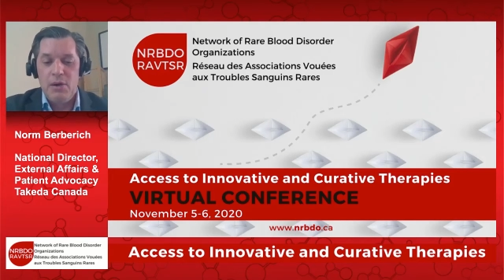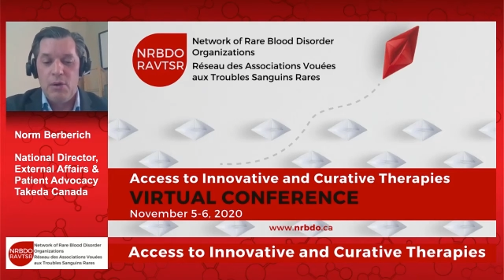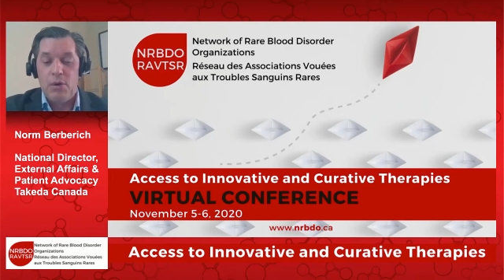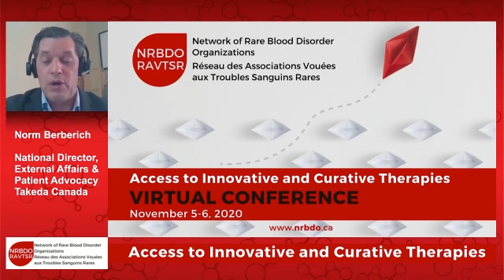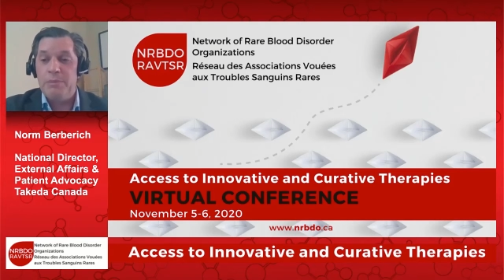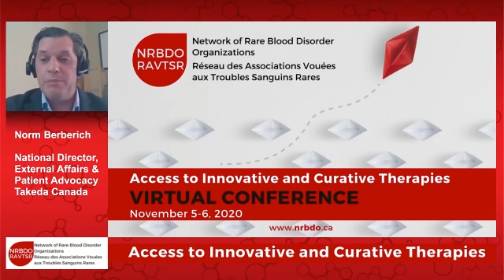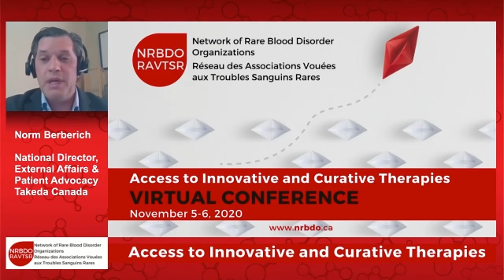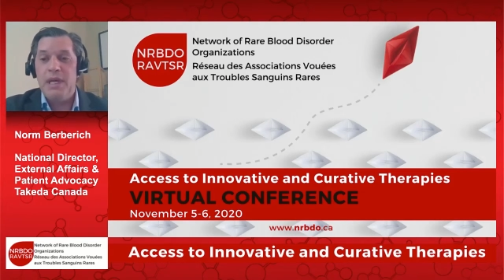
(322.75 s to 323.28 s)
or
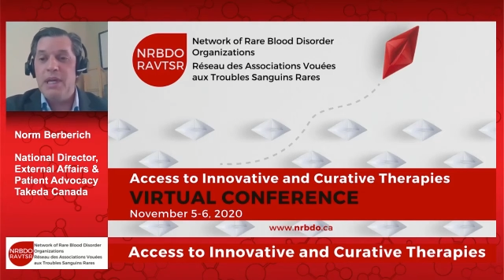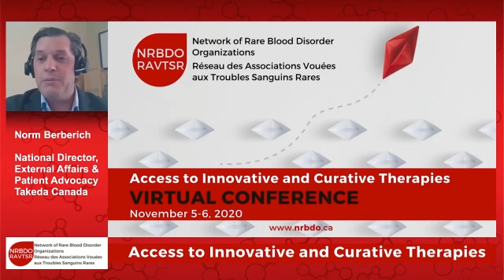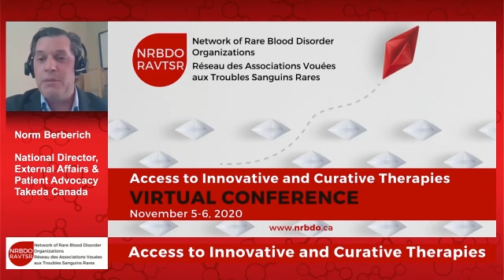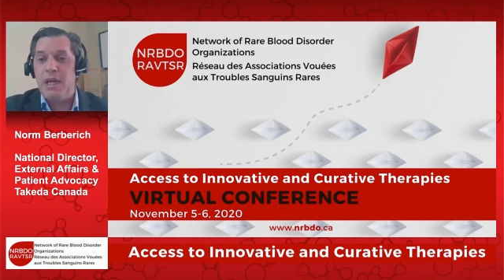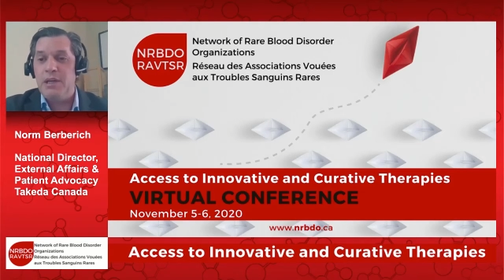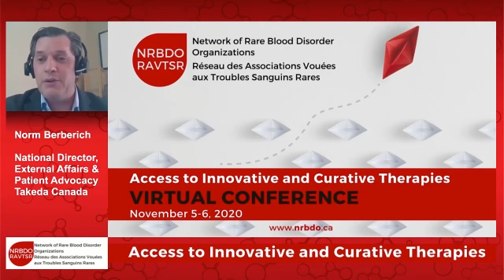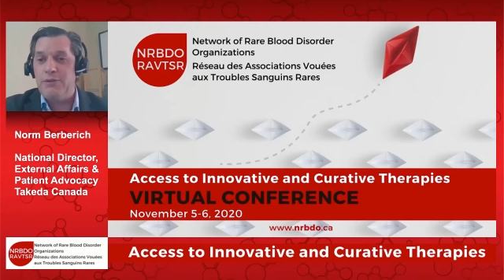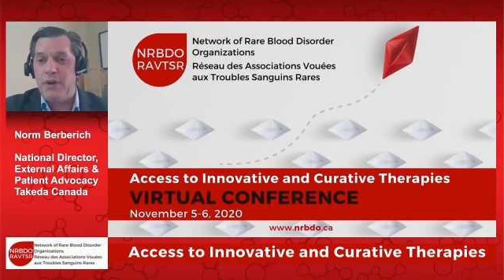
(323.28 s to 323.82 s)
competing
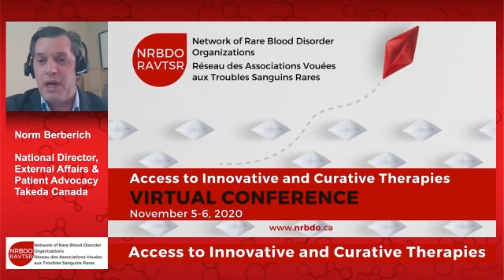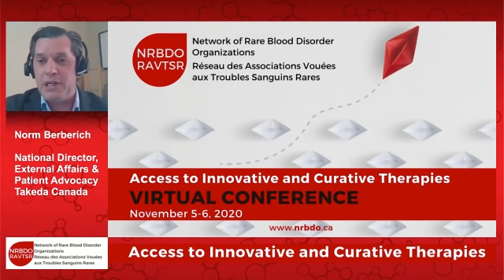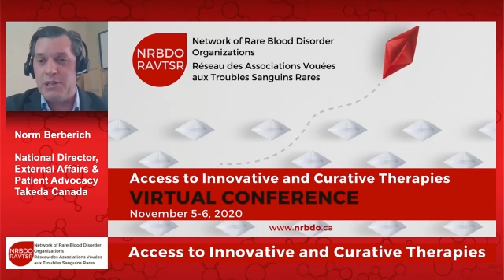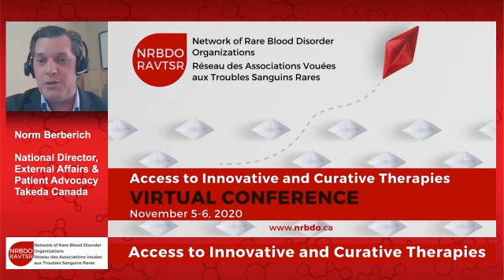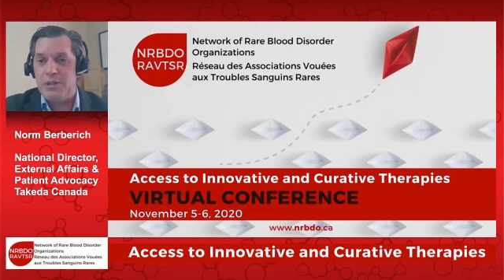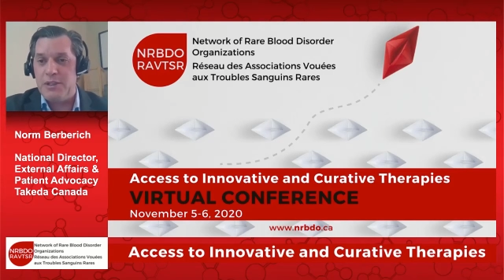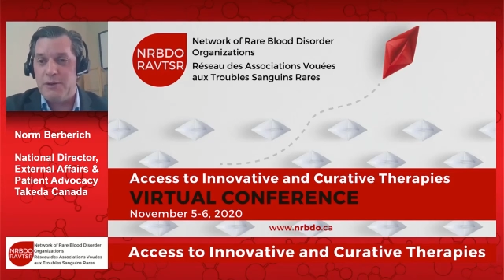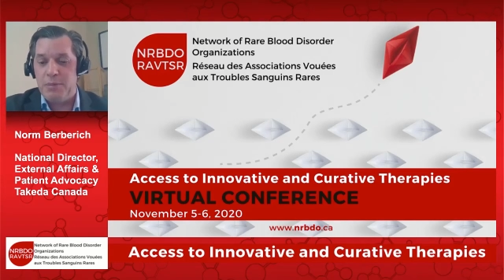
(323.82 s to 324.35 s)

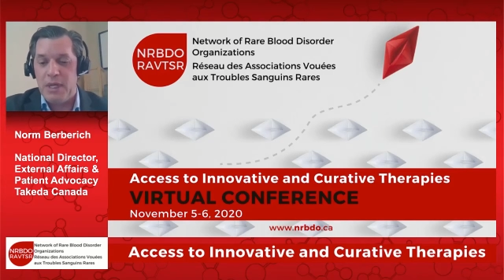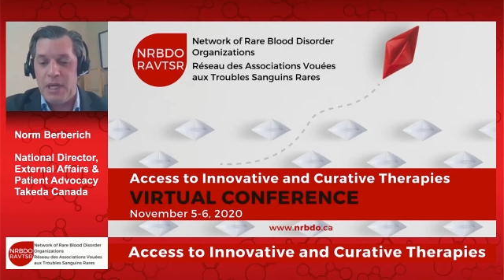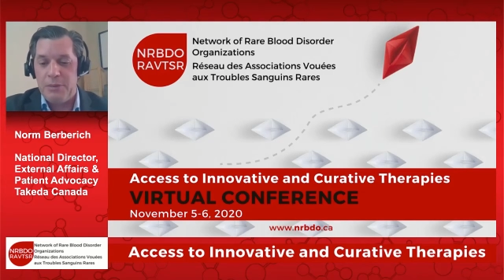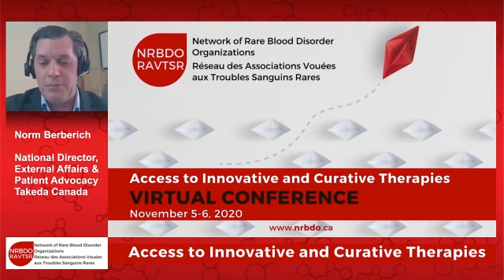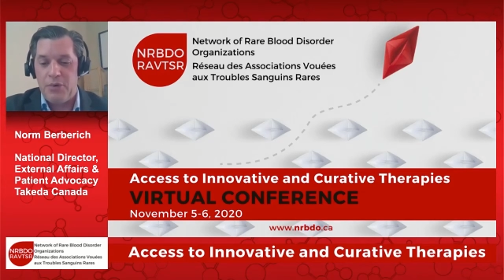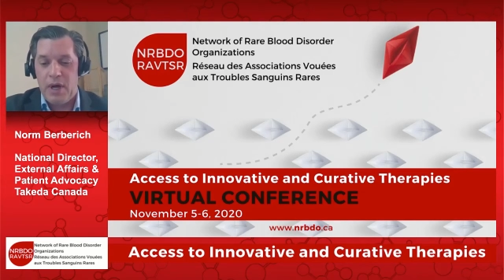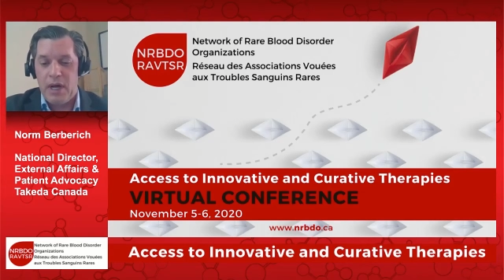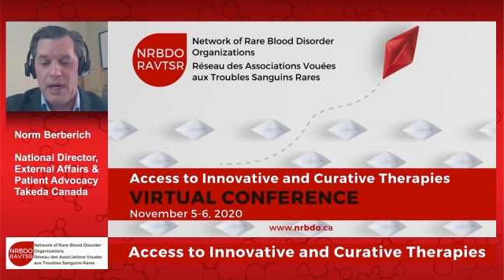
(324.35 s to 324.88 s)
manufacturers of
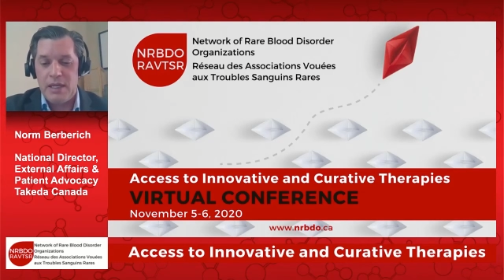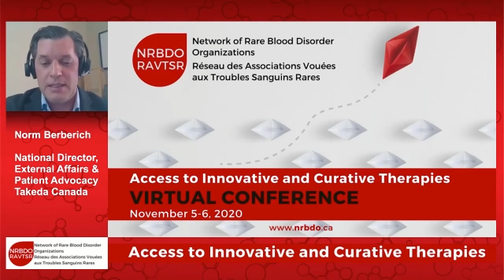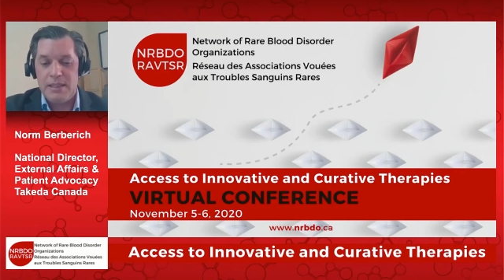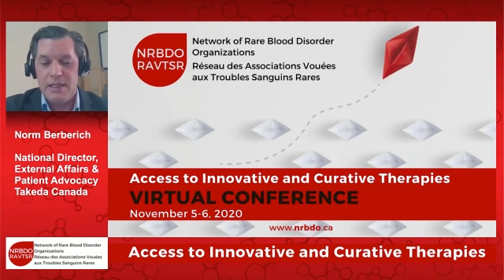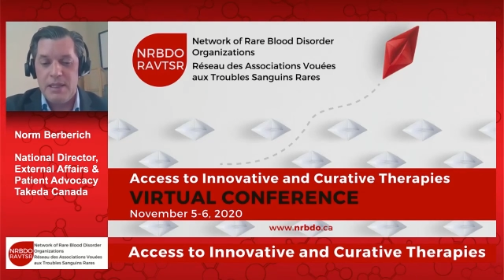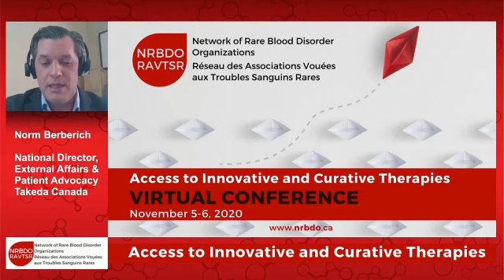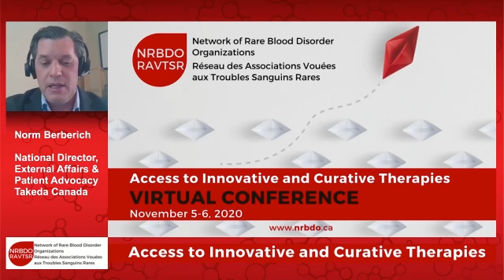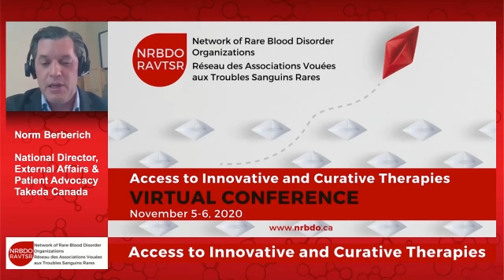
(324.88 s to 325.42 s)
blood
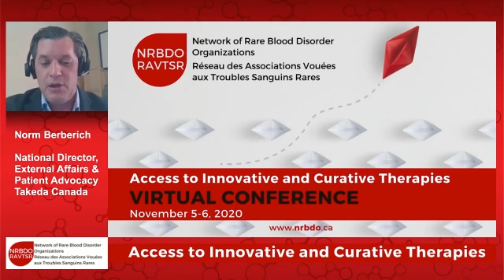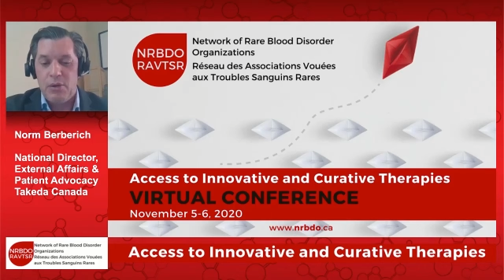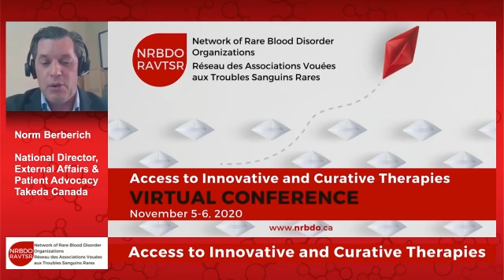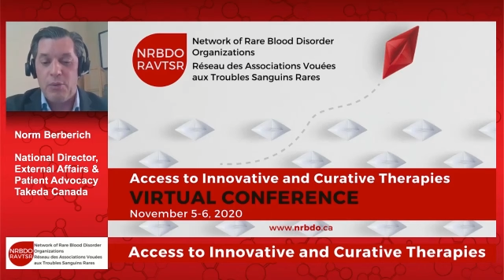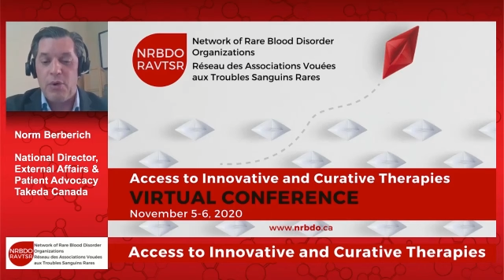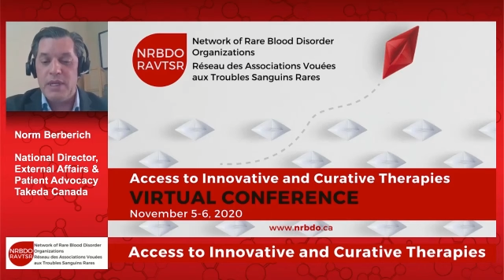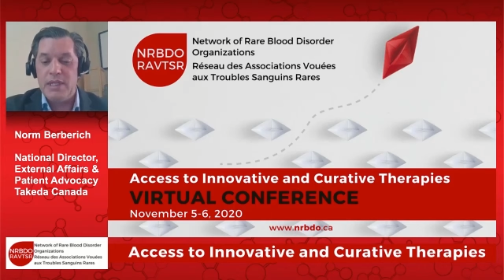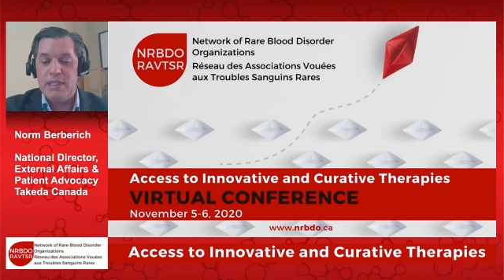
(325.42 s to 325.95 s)
products who
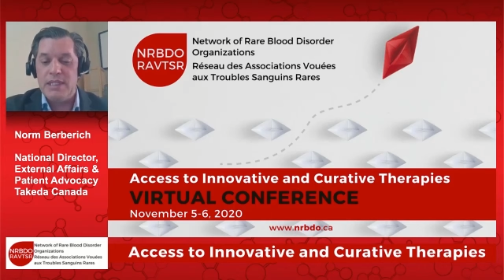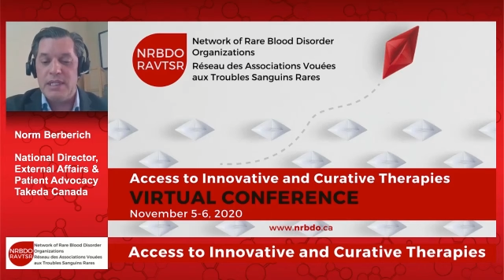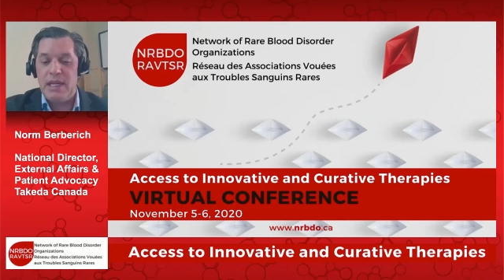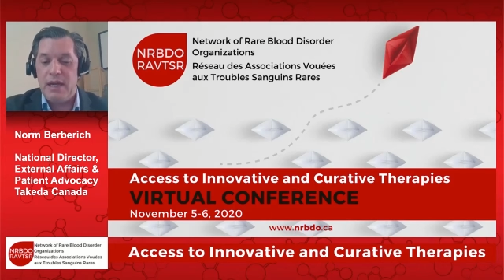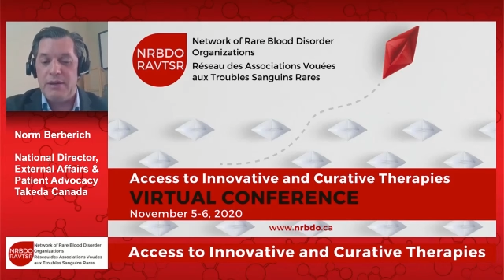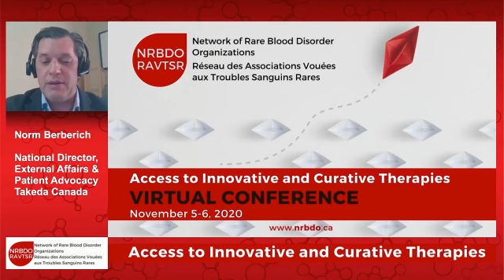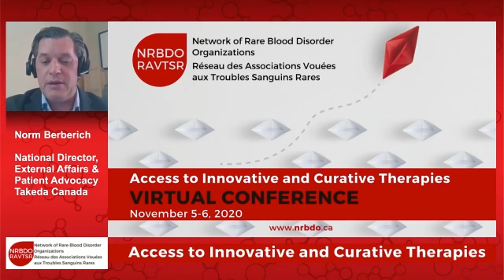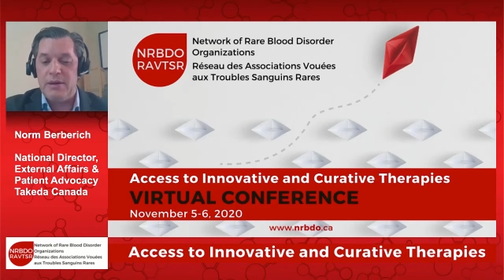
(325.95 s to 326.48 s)
are working
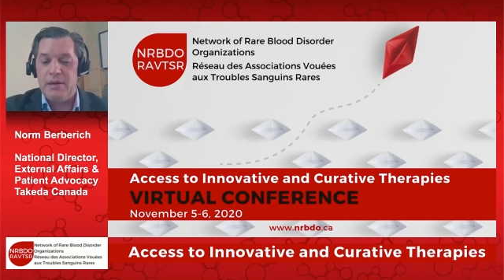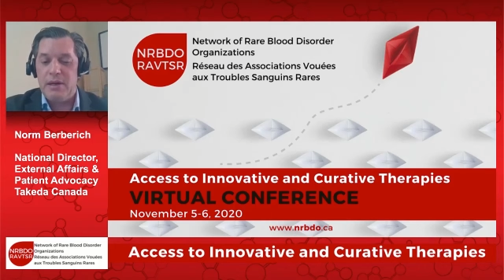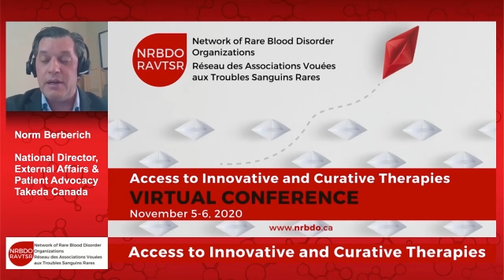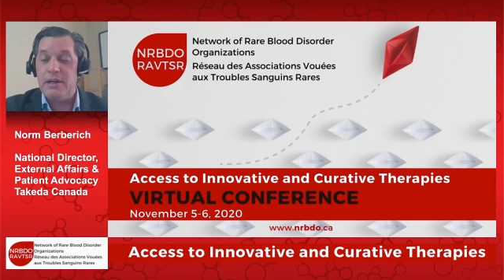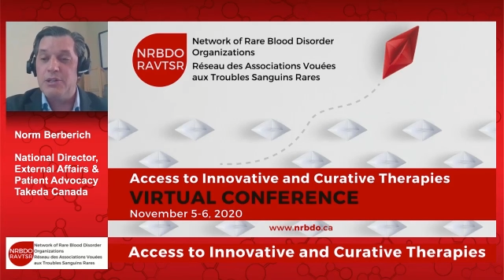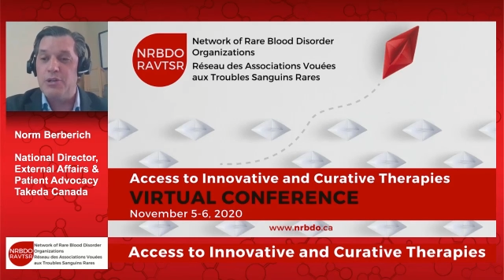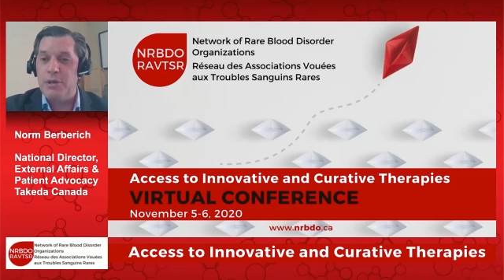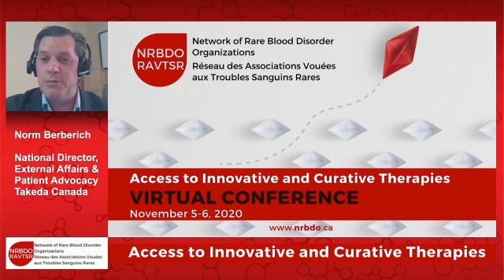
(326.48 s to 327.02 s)
together
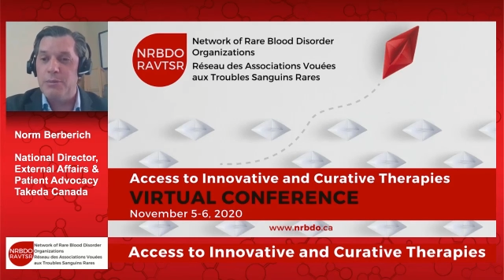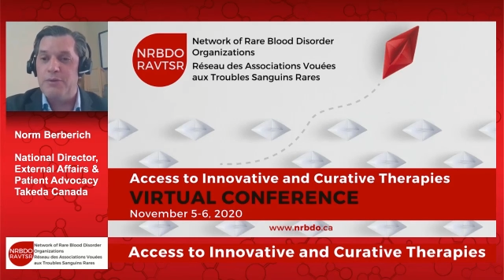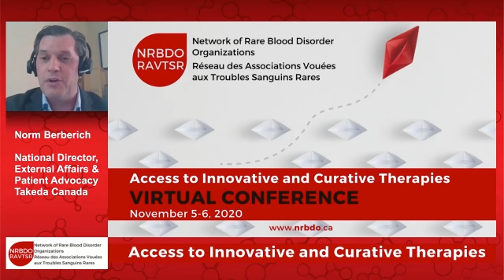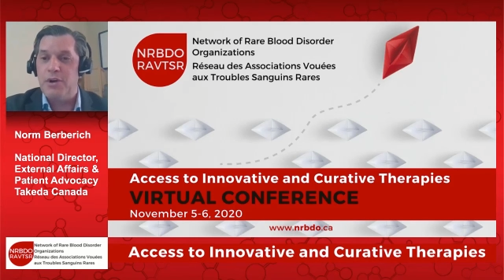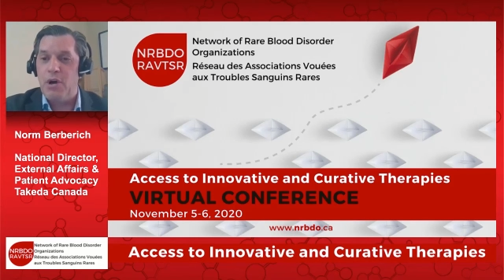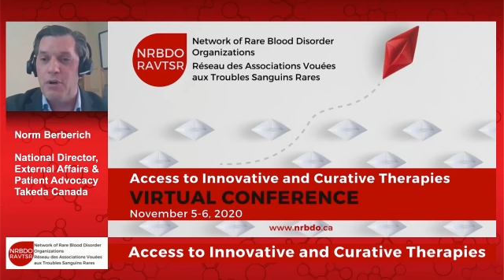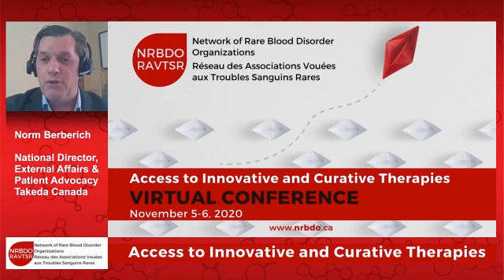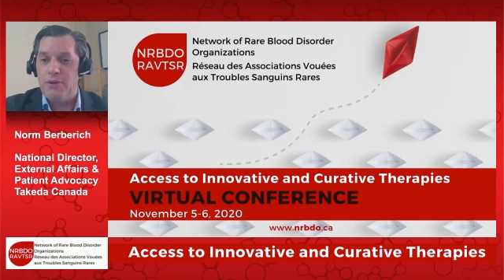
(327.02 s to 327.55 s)
on a treatment for
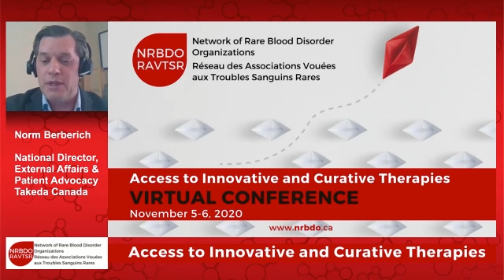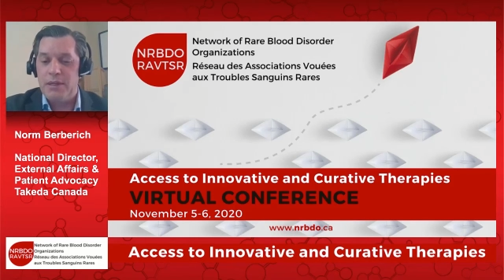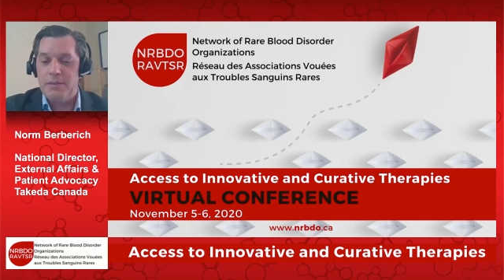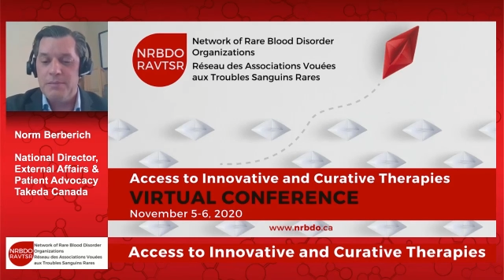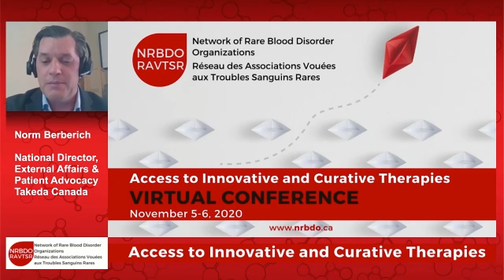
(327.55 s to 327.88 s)
COVID.